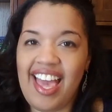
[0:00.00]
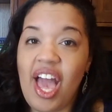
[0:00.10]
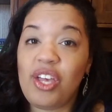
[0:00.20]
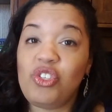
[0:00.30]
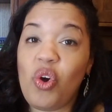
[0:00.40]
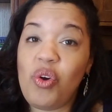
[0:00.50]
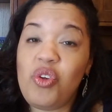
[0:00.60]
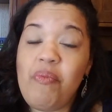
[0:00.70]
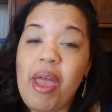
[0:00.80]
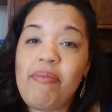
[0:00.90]
So
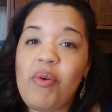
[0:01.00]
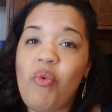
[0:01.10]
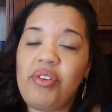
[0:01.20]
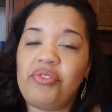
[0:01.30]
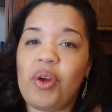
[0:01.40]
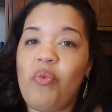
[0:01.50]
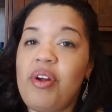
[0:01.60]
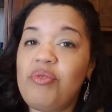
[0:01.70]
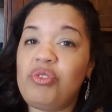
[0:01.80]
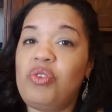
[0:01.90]
you may be wondering,
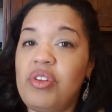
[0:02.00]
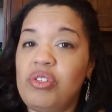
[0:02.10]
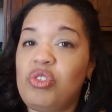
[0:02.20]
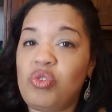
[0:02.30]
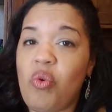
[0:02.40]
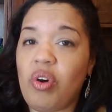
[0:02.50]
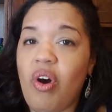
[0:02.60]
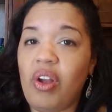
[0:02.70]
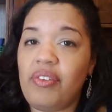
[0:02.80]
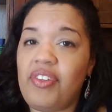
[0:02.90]
where do students store
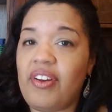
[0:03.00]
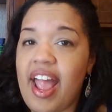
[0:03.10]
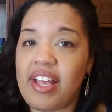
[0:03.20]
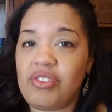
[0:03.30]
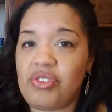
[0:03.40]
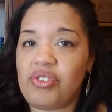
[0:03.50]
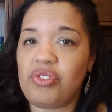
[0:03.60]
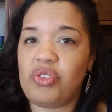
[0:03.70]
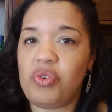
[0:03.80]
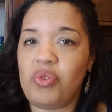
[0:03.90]
all of their
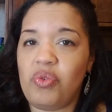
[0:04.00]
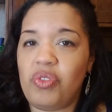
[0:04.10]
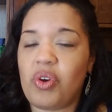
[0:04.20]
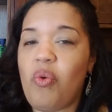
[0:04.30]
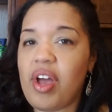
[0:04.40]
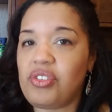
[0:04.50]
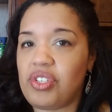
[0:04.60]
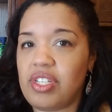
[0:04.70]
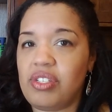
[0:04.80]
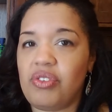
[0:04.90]
answers to the
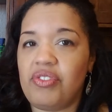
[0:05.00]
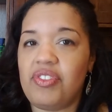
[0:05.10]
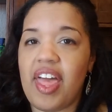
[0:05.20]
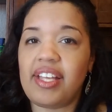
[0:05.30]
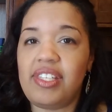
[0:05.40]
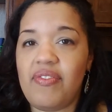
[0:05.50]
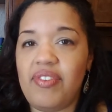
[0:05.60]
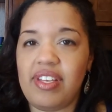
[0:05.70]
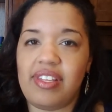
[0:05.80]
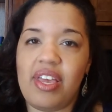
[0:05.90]
questions or to the
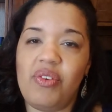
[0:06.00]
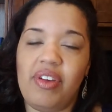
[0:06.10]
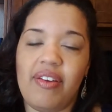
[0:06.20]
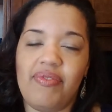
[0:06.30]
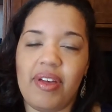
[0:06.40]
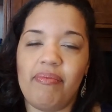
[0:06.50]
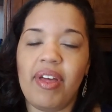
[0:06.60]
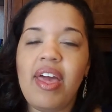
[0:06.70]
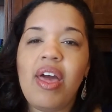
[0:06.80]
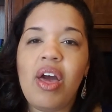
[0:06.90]
activities that you give them?
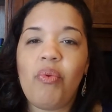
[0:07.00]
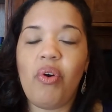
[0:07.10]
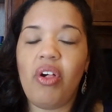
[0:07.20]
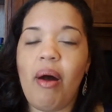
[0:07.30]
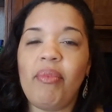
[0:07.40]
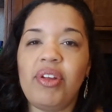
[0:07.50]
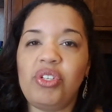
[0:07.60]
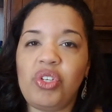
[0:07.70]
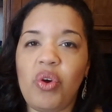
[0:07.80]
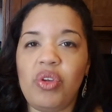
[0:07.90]
Well, I'm going to
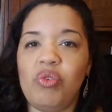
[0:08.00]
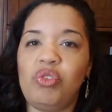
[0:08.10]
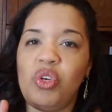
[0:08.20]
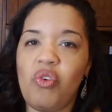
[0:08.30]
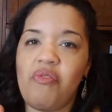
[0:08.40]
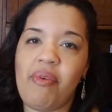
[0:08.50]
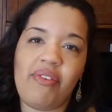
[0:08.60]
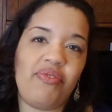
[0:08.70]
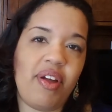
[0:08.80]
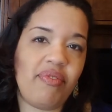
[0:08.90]
show you two of my
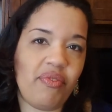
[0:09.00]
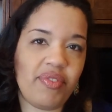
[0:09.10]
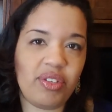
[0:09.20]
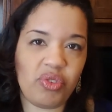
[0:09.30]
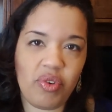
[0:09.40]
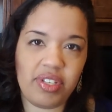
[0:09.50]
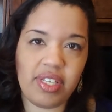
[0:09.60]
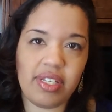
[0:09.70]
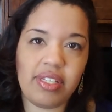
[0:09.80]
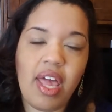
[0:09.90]
favorite
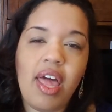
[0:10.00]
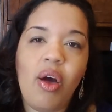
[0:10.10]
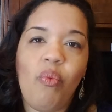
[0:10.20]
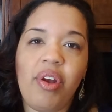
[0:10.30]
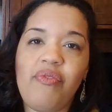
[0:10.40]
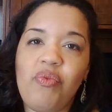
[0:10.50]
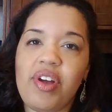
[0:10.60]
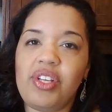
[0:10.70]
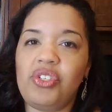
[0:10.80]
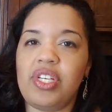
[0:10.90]
resources. One of
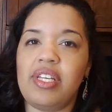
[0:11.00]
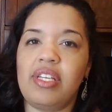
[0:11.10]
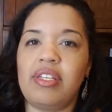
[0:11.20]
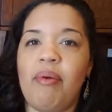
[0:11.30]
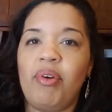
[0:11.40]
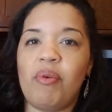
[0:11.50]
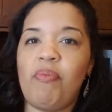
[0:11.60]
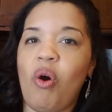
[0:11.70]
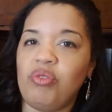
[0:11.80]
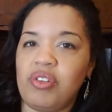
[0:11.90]
which is, I'm going to
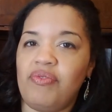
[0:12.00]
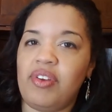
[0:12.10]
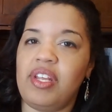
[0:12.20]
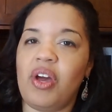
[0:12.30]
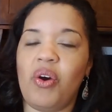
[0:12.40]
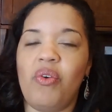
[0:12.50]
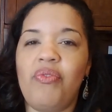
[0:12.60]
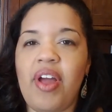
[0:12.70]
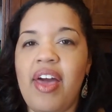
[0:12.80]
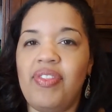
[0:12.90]
post a video
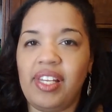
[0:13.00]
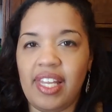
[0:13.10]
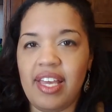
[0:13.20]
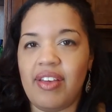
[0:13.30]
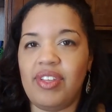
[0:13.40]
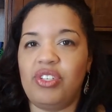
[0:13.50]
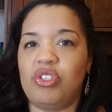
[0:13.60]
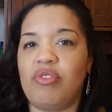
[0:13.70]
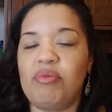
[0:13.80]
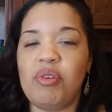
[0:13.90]
and the link in the
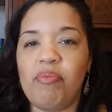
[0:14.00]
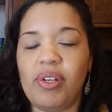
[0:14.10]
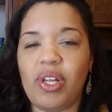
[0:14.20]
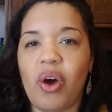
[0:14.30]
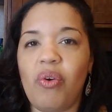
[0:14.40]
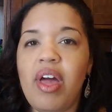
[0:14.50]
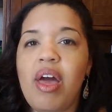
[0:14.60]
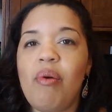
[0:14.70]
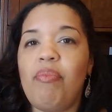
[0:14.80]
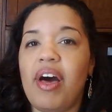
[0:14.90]
description below,
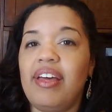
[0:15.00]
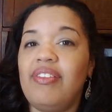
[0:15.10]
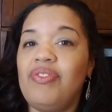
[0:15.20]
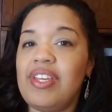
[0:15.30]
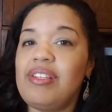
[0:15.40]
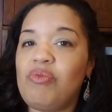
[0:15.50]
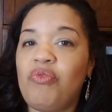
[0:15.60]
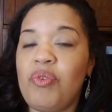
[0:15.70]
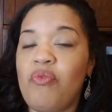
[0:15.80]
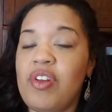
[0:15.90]
but this
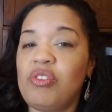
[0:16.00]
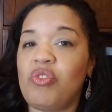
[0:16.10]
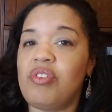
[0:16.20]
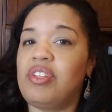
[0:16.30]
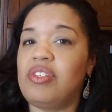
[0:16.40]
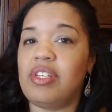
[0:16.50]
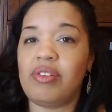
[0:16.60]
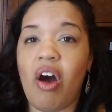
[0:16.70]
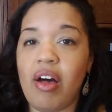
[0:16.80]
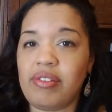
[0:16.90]
resource
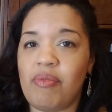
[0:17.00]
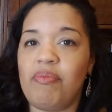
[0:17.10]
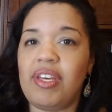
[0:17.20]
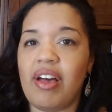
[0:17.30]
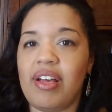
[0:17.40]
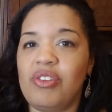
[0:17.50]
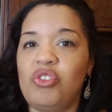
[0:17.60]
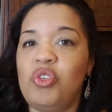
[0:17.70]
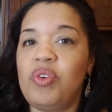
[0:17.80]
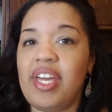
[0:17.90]
is awesome because
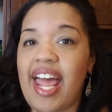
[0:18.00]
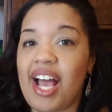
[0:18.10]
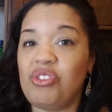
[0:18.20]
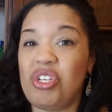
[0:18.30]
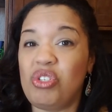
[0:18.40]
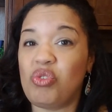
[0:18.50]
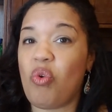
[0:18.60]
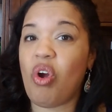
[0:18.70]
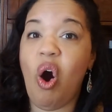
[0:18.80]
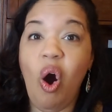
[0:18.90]
you can actually
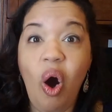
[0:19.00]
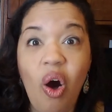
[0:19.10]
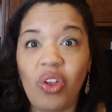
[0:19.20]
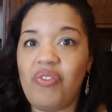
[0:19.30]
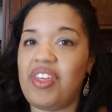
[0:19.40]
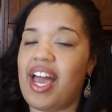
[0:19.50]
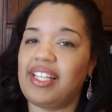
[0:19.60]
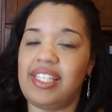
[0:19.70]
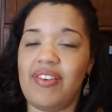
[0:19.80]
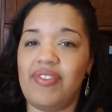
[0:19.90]
store all of the
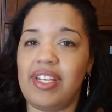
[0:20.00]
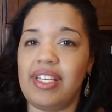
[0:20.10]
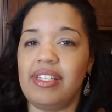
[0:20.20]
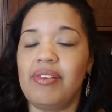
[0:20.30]
activities